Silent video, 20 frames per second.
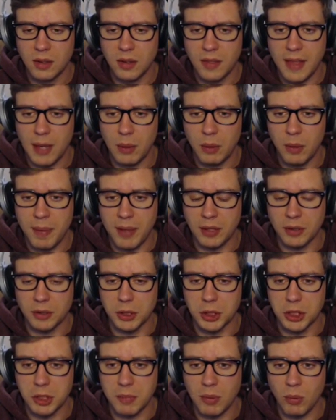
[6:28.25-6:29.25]
That repel
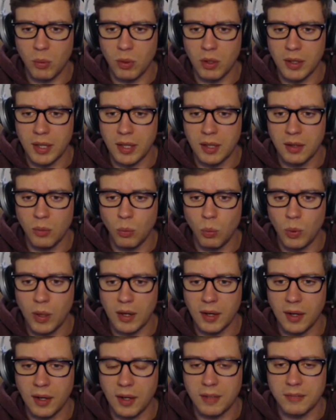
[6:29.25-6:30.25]
should be wearing
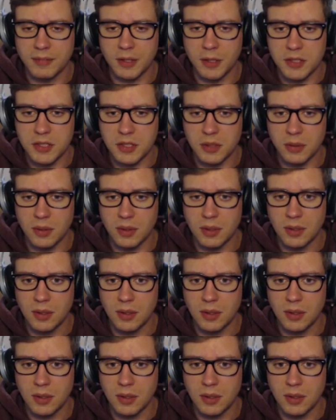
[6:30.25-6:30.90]
wearing off here soon.